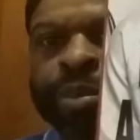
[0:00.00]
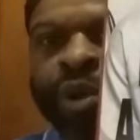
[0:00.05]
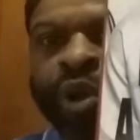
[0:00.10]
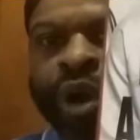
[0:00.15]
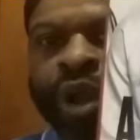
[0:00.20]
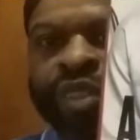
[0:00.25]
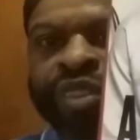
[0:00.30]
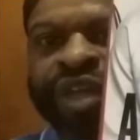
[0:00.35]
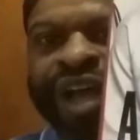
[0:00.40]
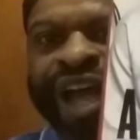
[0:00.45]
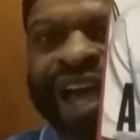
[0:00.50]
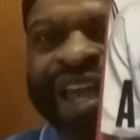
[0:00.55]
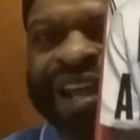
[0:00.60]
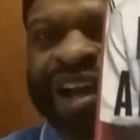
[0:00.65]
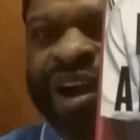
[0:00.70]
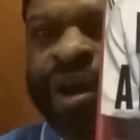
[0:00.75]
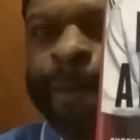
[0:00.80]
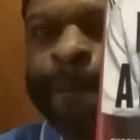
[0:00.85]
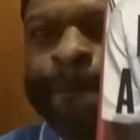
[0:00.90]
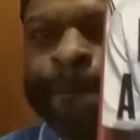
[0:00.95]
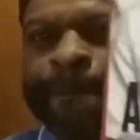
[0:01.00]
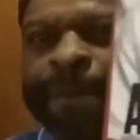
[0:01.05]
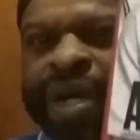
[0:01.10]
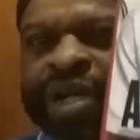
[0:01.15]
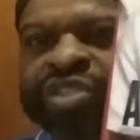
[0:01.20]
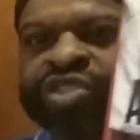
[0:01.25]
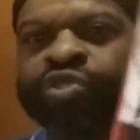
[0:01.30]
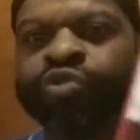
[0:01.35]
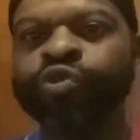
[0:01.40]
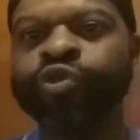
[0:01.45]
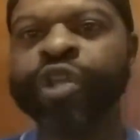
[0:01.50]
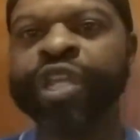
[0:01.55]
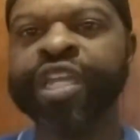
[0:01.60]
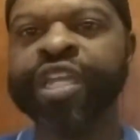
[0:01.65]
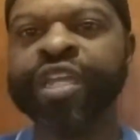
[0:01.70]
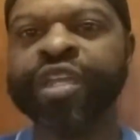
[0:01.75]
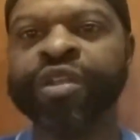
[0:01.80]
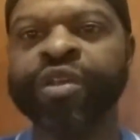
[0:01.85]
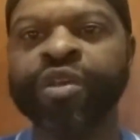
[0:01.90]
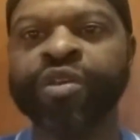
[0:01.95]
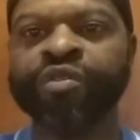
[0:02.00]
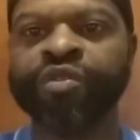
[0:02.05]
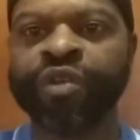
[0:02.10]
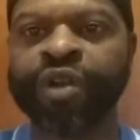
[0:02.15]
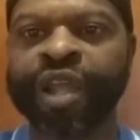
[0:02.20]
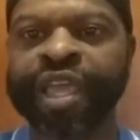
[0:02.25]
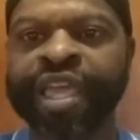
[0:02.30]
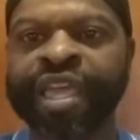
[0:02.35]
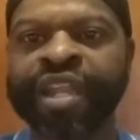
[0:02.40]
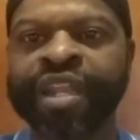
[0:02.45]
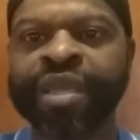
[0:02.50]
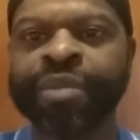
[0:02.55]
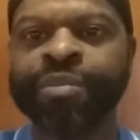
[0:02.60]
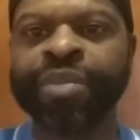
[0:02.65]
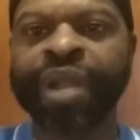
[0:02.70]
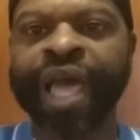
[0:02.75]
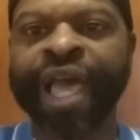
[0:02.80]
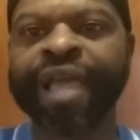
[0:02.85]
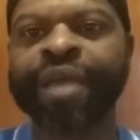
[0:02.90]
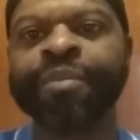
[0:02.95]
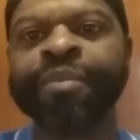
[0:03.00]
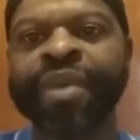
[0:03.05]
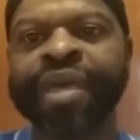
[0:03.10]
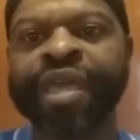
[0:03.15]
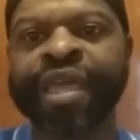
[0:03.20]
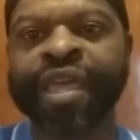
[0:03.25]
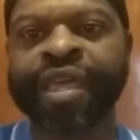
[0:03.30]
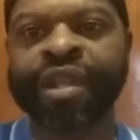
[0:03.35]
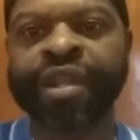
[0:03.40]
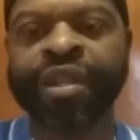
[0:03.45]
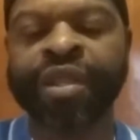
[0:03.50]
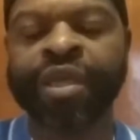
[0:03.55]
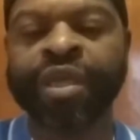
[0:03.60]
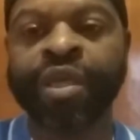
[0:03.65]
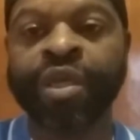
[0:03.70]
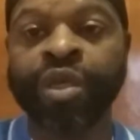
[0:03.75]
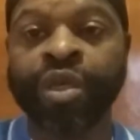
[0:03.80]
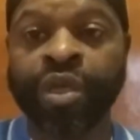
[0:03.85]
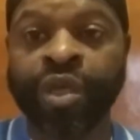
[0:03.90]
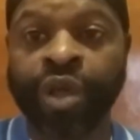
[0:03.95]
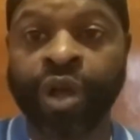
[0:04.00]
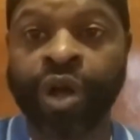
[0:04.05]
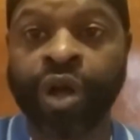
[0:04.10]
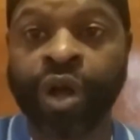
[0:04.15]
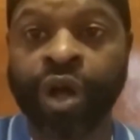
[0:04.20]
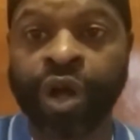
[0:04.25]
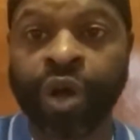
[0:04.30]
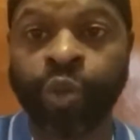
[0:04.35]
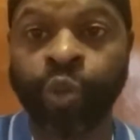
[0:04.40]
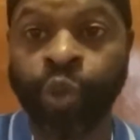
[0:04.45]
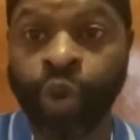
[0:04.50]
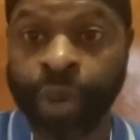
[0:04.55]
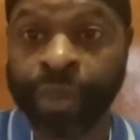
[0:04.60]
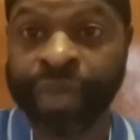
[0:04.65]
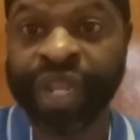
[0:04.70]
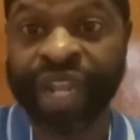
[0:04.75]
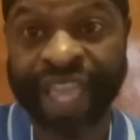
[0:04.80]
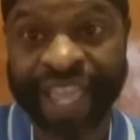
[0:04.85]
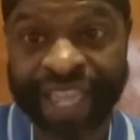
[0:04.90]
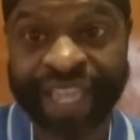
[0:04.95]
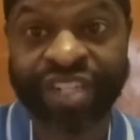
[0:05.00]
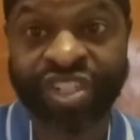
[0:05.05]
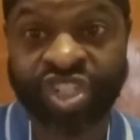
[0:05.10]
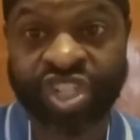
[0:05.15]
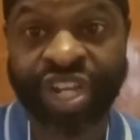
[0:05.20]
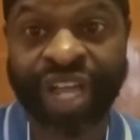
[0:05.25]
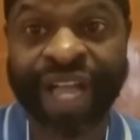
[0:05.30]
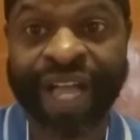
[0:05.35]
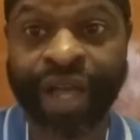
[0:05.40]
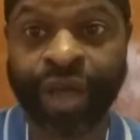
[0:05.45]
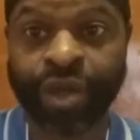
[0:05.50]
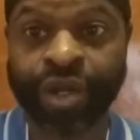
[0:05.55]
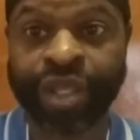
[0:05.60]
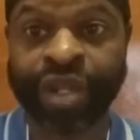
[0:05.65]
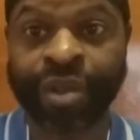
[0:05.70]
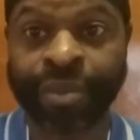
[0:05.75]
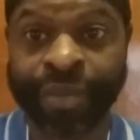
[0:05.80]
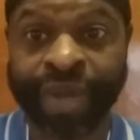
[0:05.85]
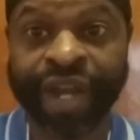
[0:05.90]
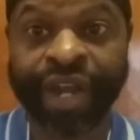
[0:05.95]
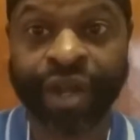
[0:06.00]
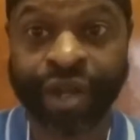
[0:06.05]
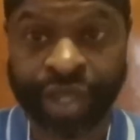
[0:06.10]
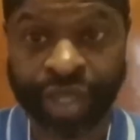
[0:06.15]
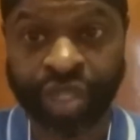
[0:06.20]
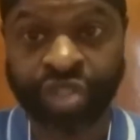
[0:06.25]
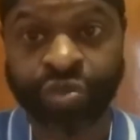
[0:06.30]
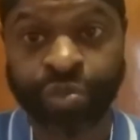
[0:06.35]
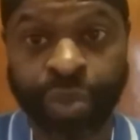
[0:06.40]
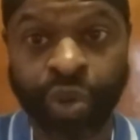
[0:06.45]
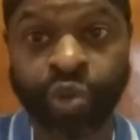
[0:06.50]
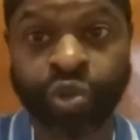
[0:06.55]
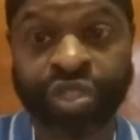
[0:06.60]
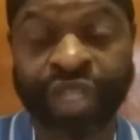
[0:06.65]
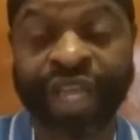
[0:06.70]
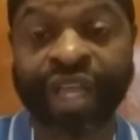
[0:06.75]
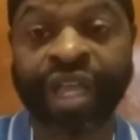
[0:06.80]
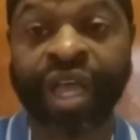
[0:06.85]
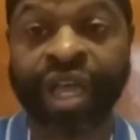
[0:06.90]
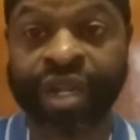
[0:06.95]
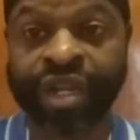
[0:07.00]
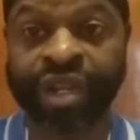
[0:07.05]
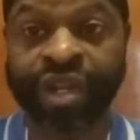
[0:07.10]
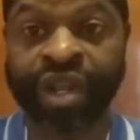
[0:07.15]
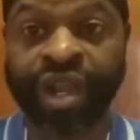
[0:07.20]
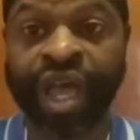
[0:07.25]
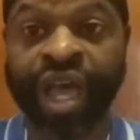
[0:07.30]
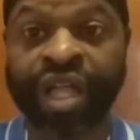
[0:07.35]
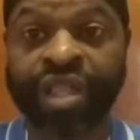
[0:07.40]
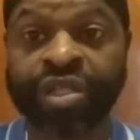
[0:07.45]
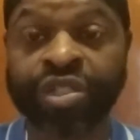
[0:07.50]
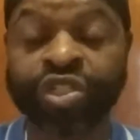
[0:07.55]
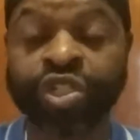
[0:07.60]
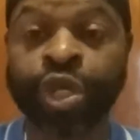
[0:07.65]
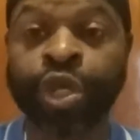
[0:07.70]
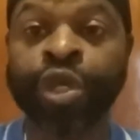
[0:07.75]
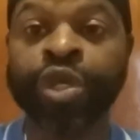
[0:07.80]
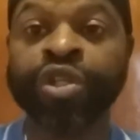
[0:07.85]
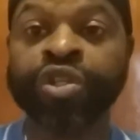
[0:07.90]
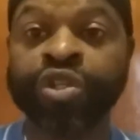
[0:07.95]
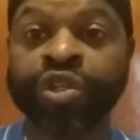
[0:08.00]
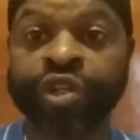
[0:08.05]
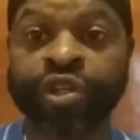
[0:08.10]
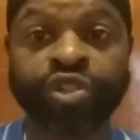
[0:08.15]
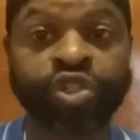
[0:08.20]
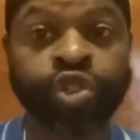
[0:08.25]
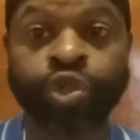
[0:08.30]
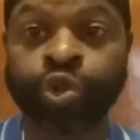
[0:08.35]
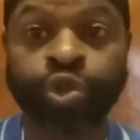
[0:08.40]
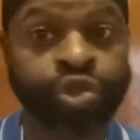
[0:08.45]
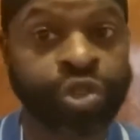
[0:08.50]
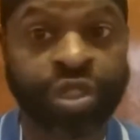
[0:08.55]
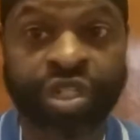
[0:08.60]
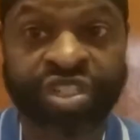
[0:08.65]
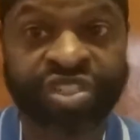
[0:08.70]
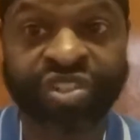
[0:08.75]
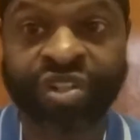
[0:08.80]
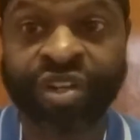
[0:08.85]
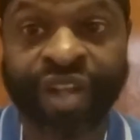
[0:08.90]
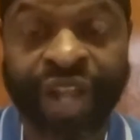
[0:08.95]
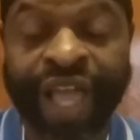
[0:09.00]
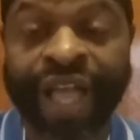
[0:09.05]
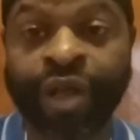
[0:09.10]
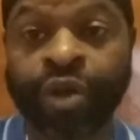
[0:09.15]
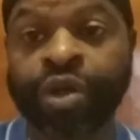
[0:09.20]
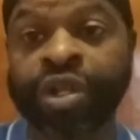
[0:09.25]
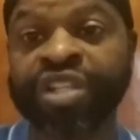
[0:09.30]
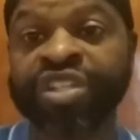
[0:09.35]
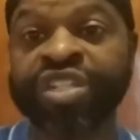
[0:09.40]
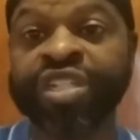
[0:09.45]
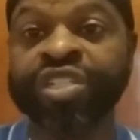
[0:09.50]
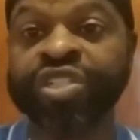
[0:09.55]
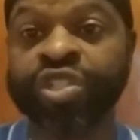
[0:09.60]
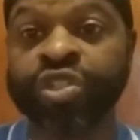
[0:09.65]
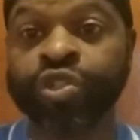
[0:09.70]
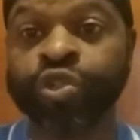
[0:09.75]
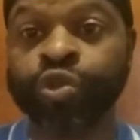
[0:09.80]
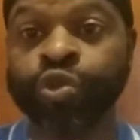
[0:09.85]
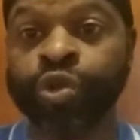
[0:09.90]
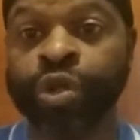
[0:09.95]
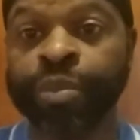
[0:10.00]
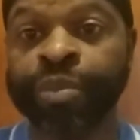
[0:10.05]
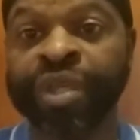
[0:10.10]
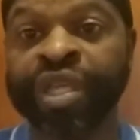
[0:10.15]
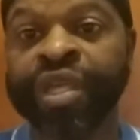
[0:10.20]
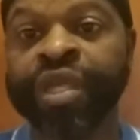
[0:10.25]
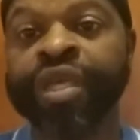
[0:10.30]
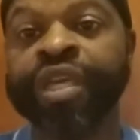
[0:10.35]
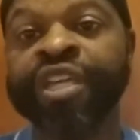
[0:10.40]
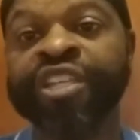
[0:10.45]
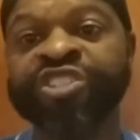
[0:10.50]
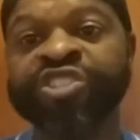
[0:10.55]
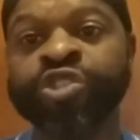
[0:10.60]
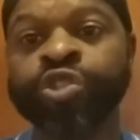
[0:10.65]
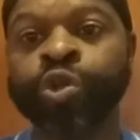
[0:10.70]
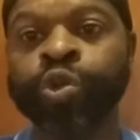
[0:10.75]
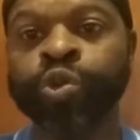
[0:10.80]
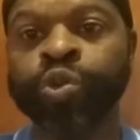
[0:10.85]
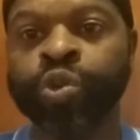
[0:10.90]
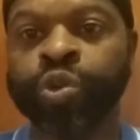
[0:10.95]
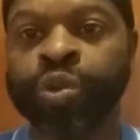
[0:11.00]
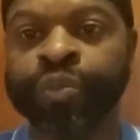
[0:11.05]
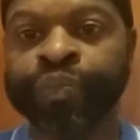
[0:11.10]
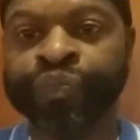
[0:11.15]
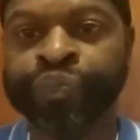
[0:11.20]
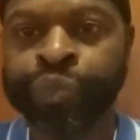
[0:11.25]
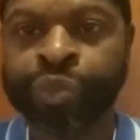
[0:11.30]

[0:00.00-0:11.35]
apartheid, a must read for any black man uh, woman and child in America. Expose that kind of knowledge to your children because they're not going to teach it to them in school.